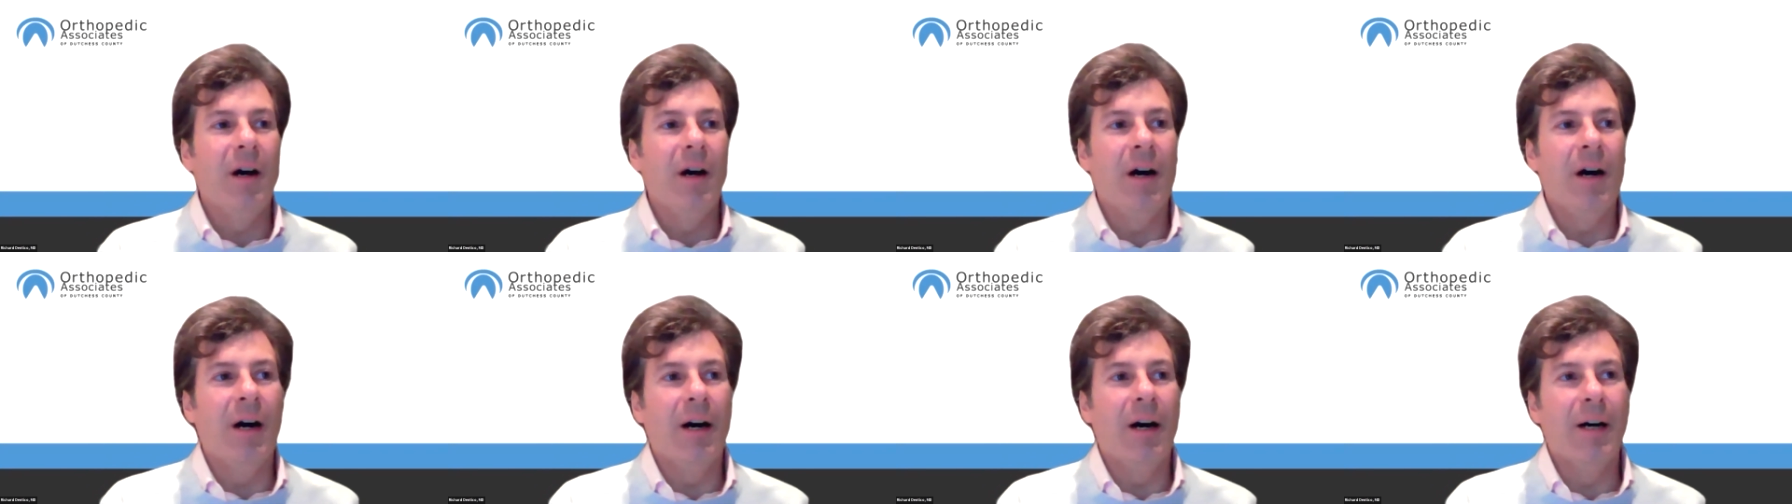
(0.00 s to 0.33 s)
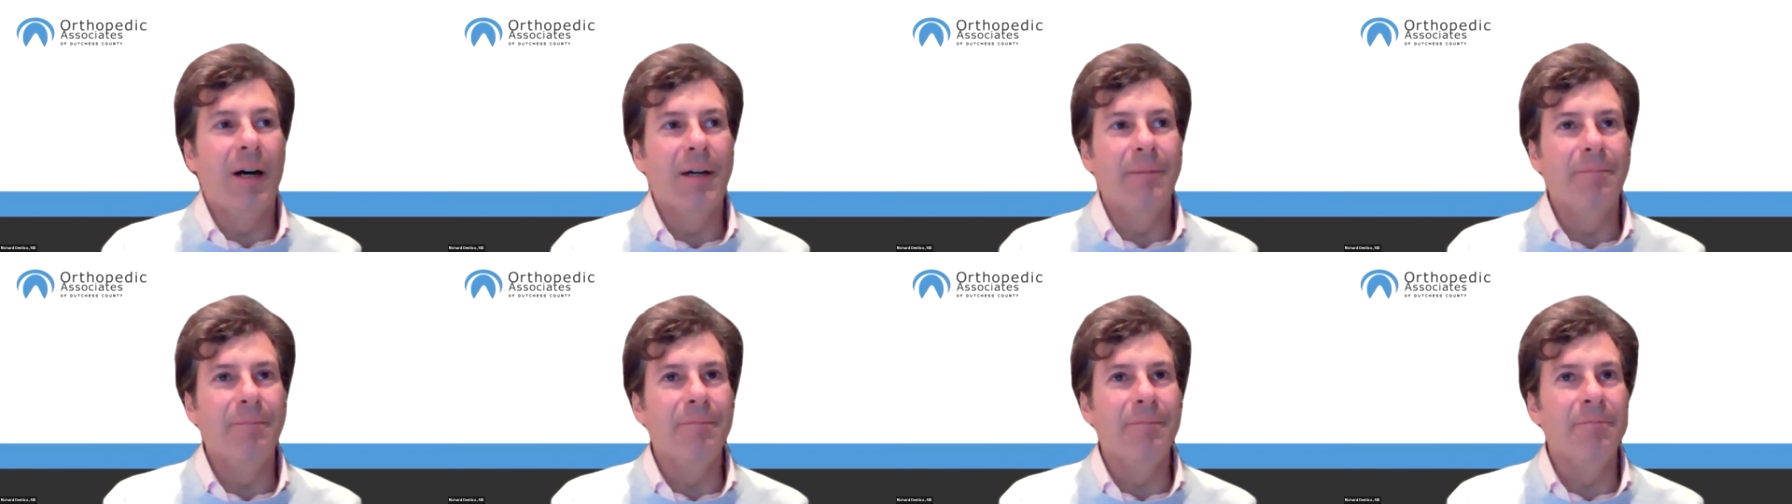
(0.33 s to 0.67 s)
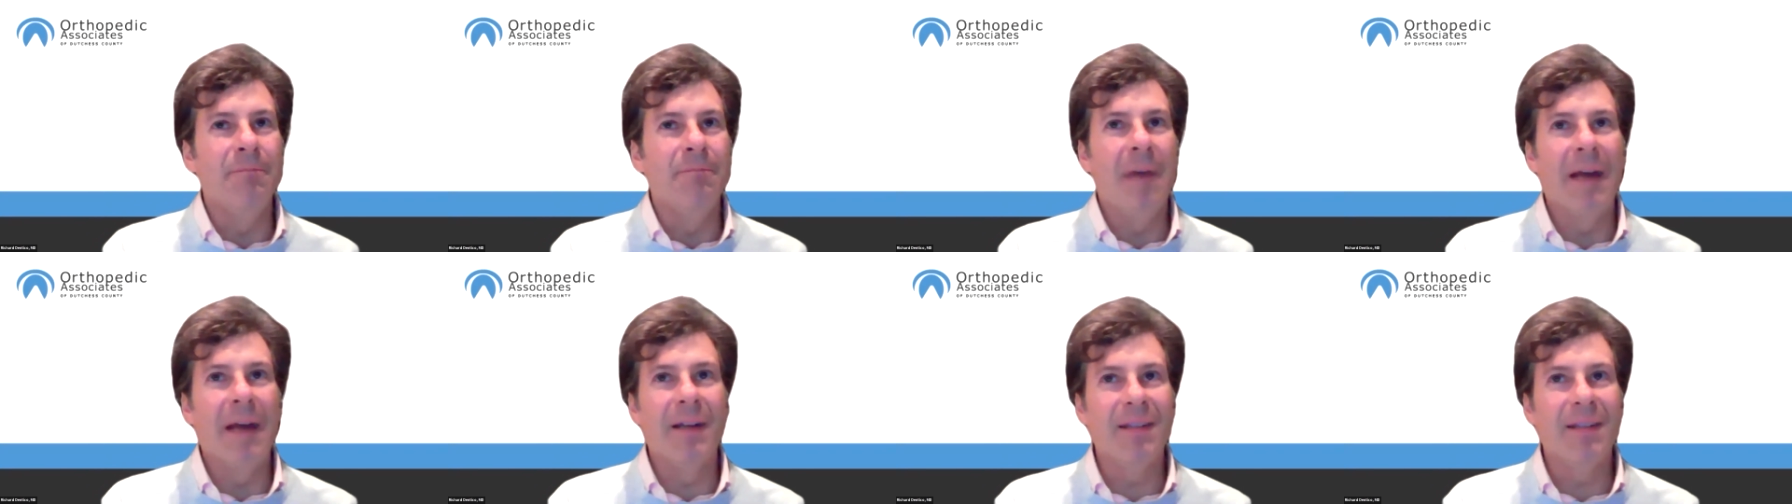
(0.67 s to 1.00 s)

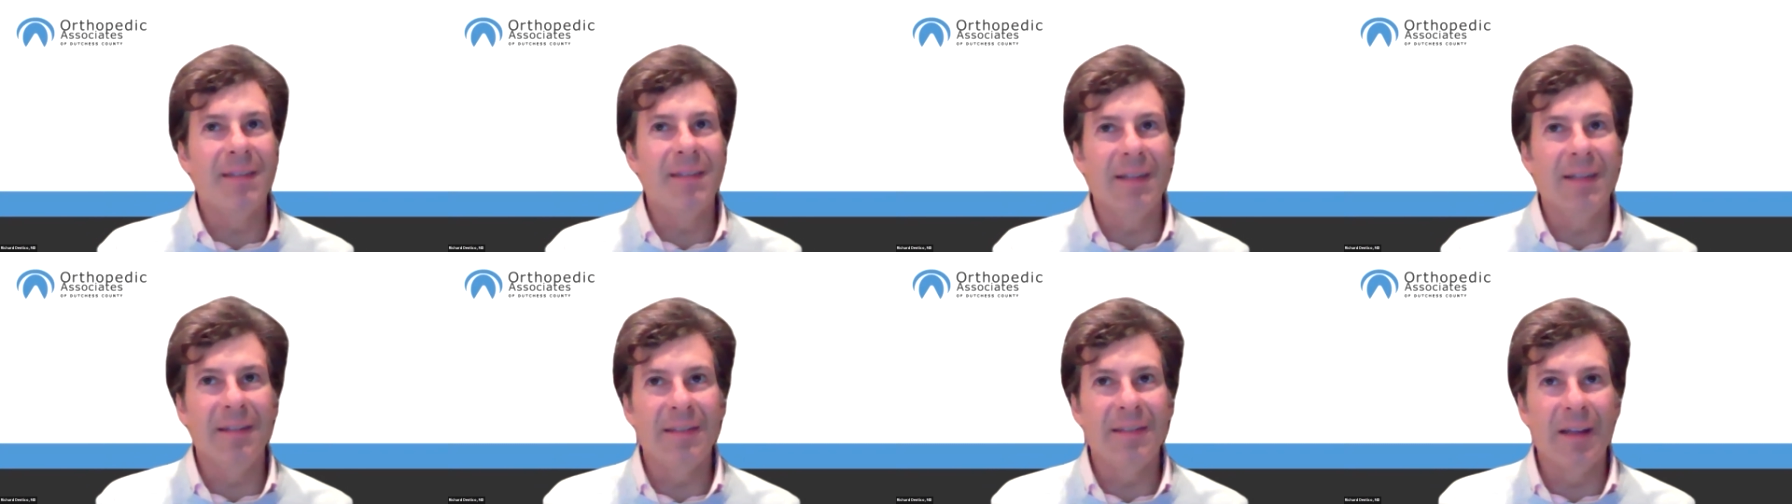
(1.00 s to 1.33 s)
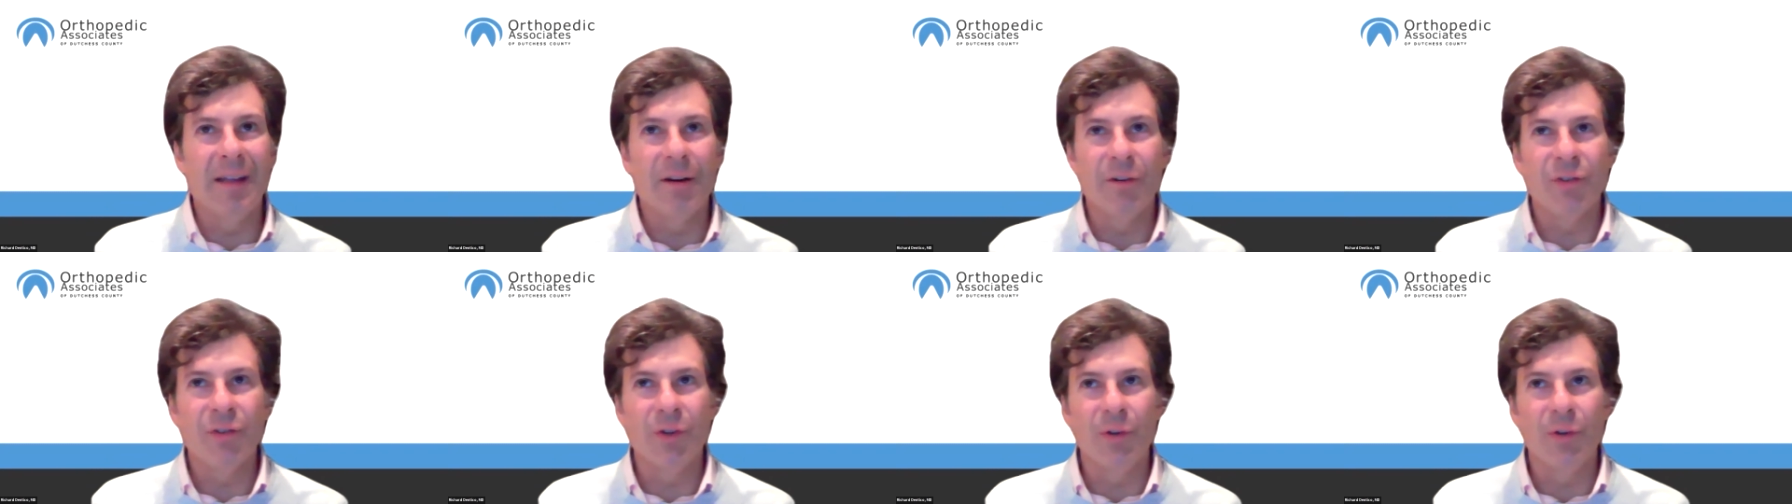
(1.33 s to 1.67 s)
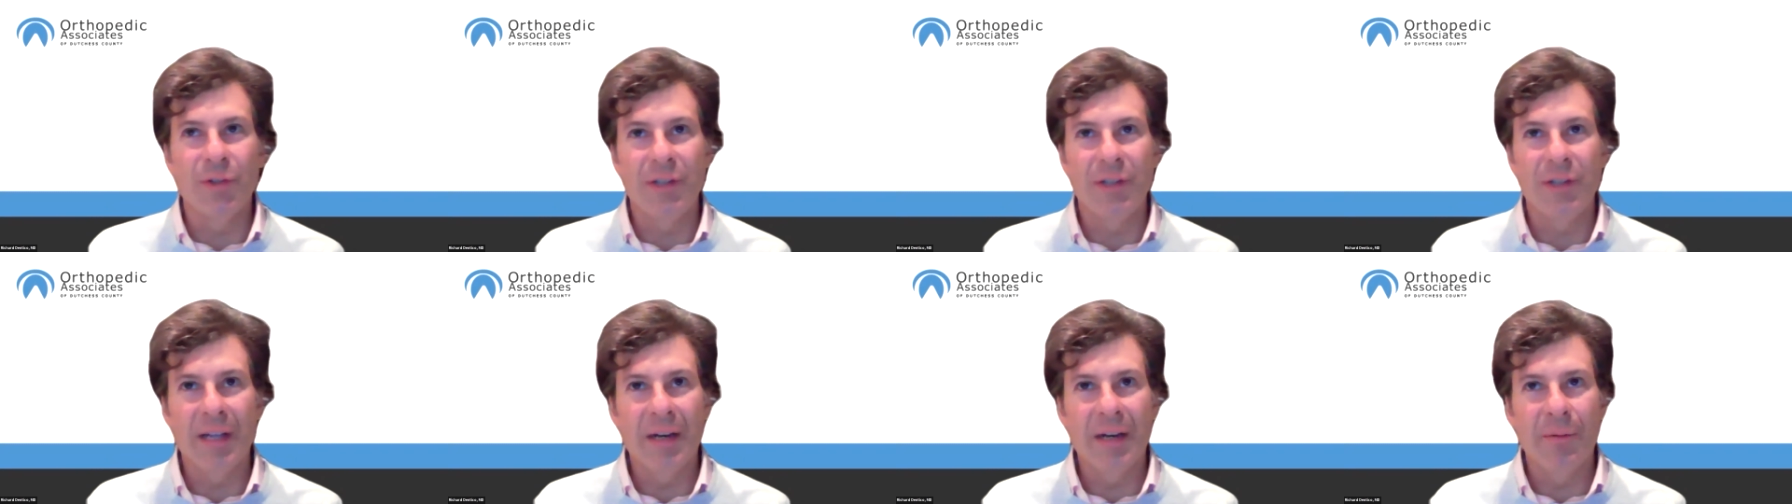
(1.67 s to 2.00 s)
Medicines that are
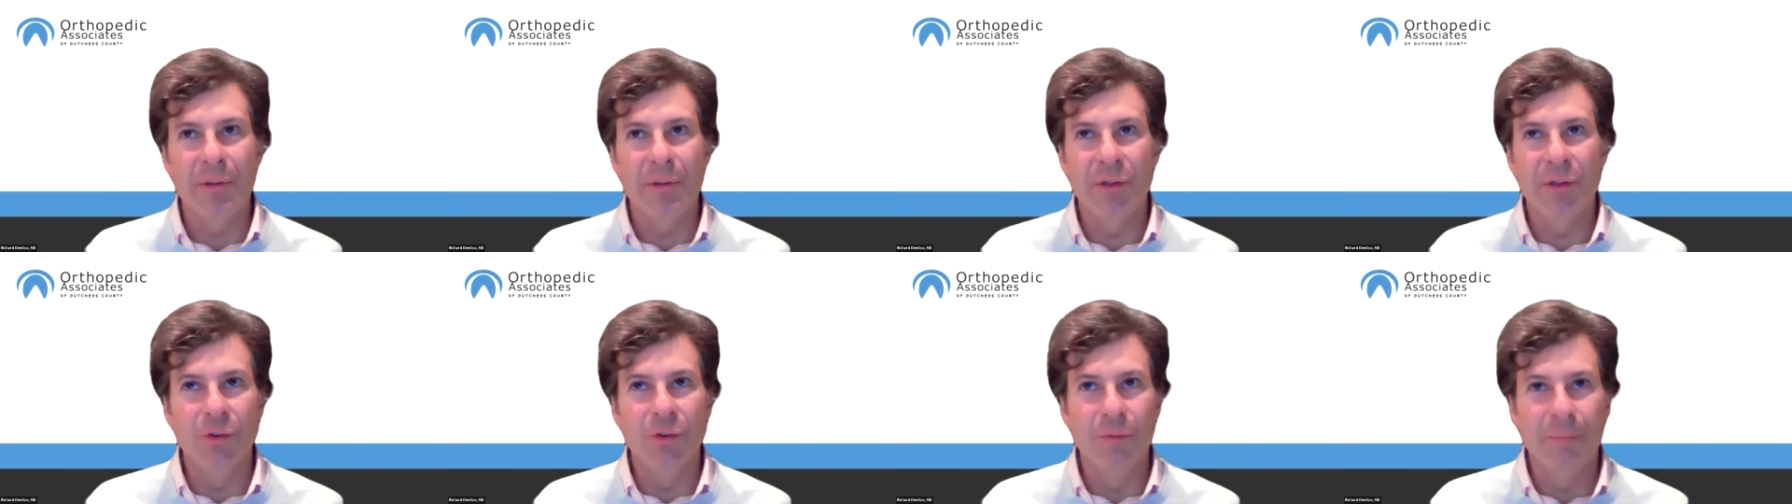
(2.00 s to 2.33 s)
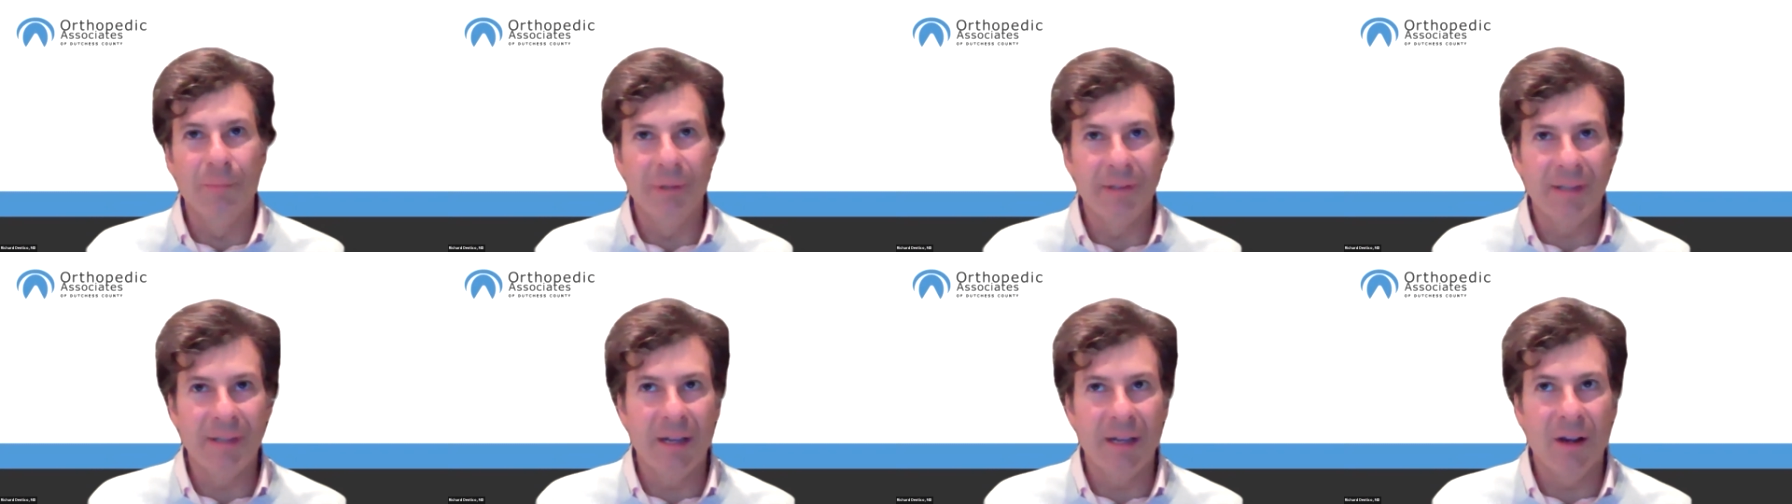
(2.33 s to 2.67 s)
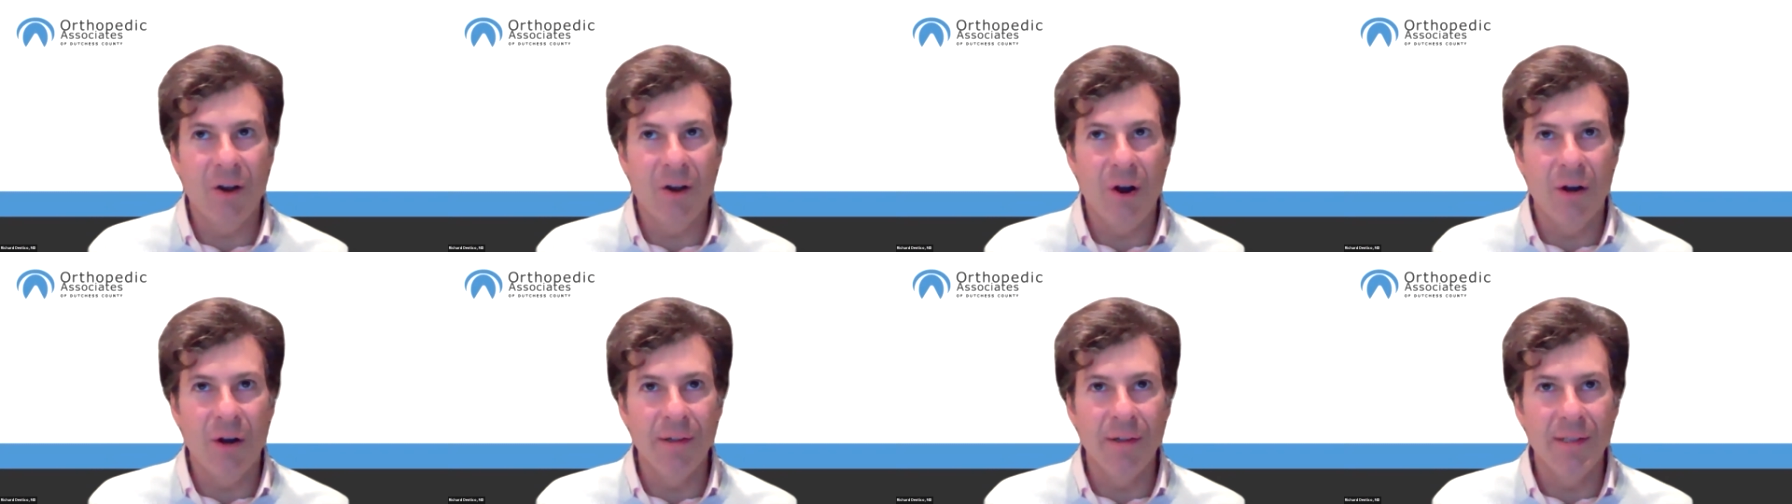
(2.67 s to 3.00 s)
associated with lupus
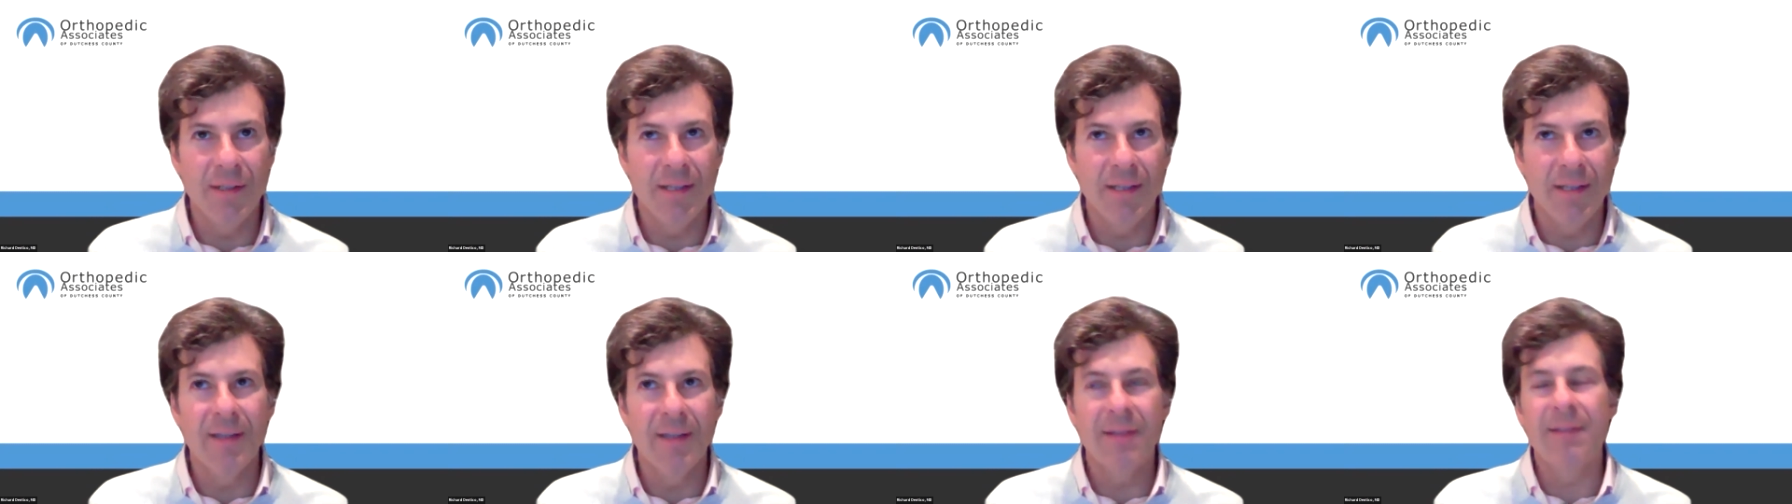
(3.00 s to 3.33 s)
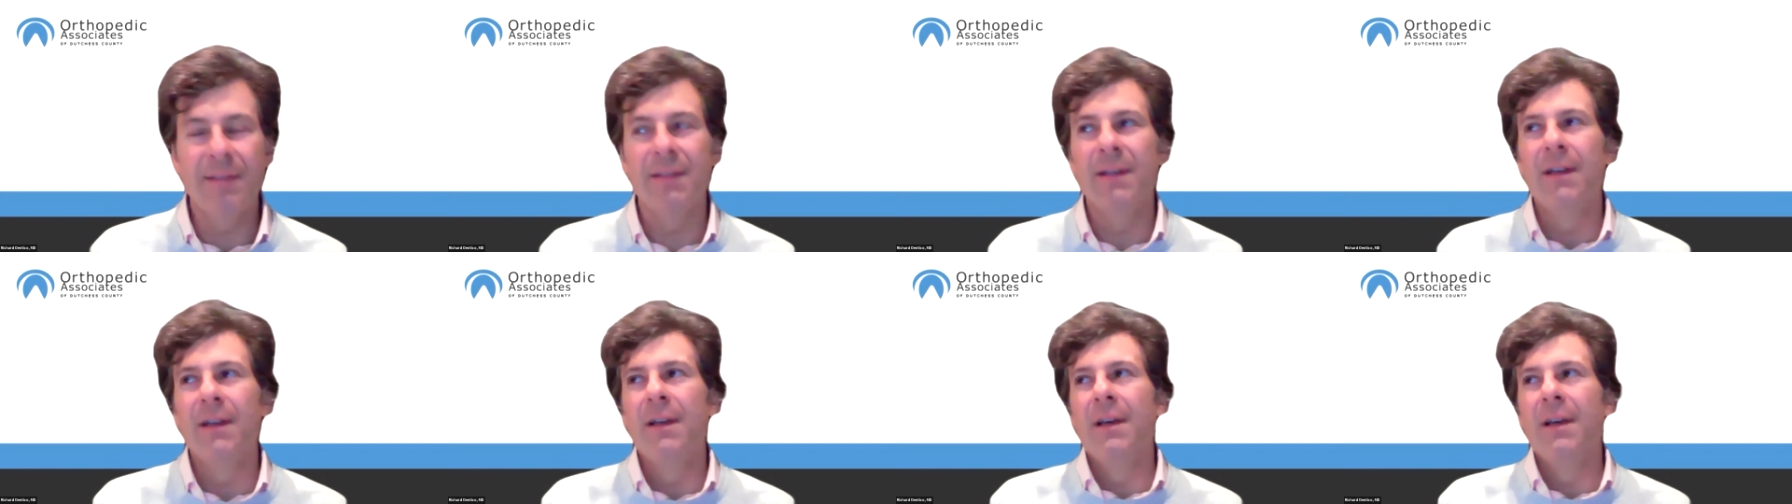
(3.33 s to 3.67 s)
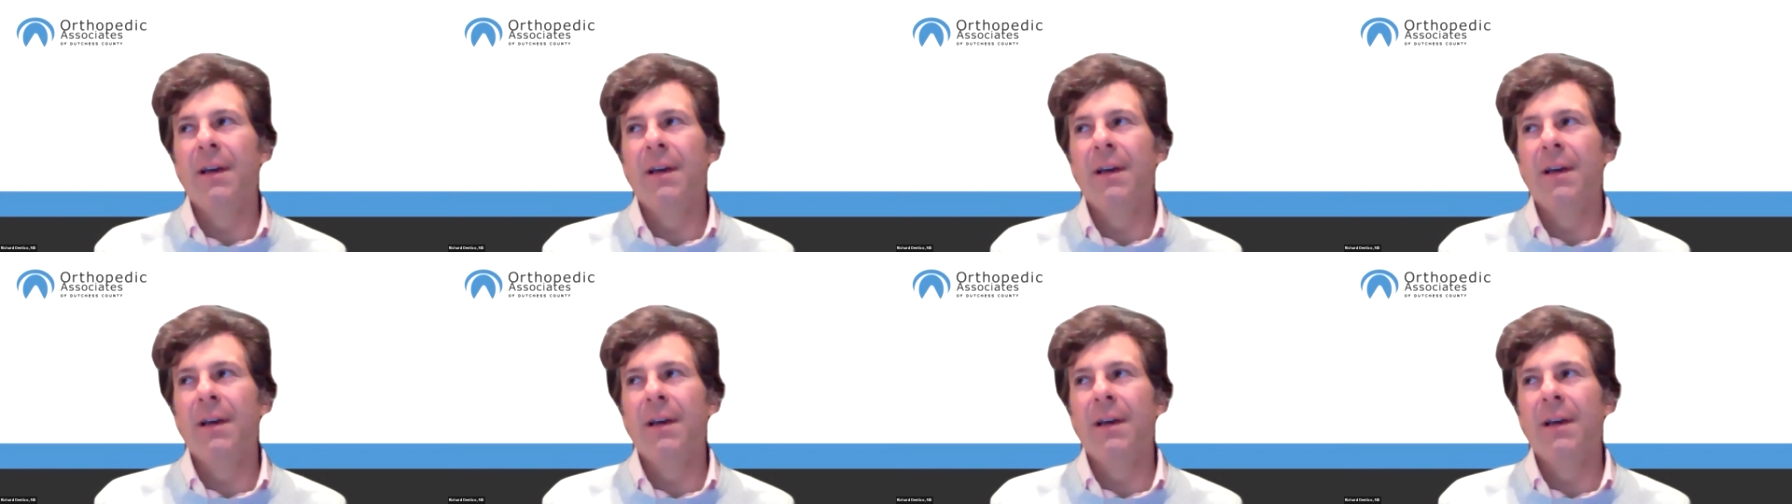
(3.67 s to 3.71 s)
can cause this,